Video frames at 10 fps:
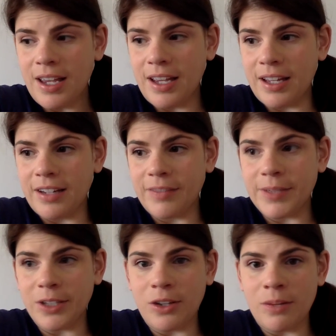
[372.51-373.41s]
And I've been
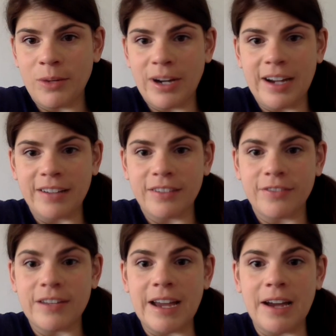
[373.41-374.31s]
a lot more active
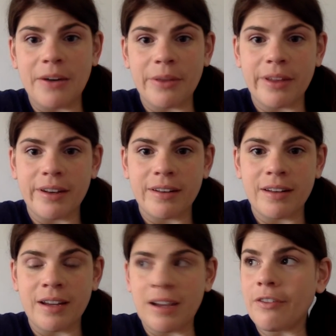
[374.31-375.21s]
now than
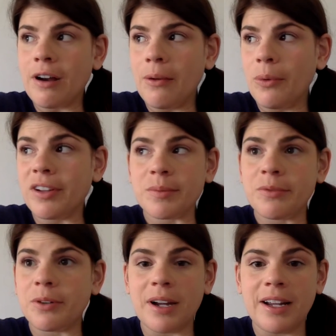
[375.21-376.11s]
I ever was
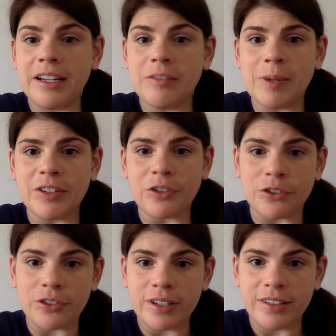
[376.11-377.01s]
before any of my
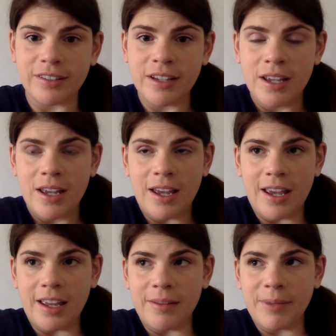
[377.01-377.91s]
surgeries,
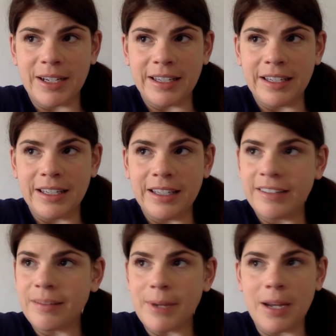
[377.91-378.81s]
and my knees
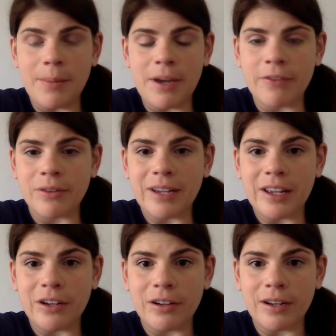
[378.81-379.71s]
and my hip haven't really
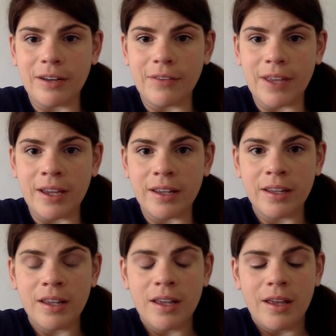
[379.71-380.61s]
hindered any of that.
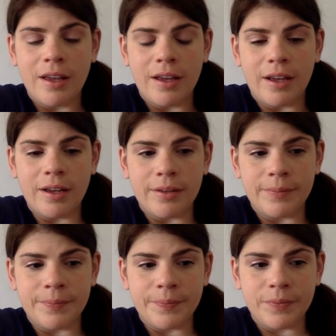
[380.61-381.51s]

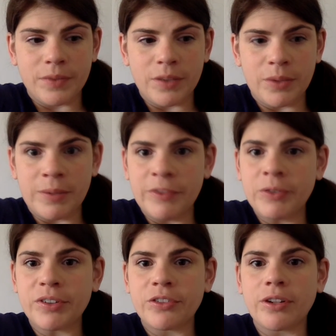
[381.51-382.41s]
When I moved to
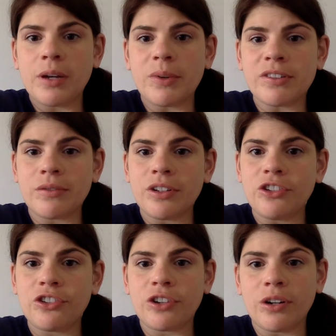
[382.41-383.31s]
Australia, I wasn't really
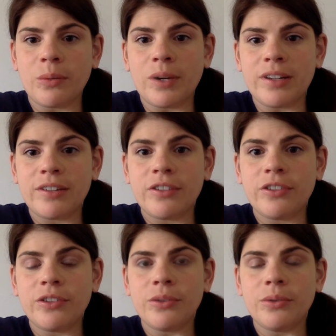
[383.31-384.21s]
sure what to
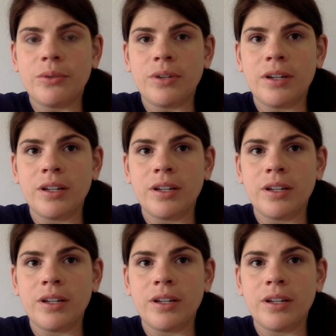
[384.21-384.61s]
do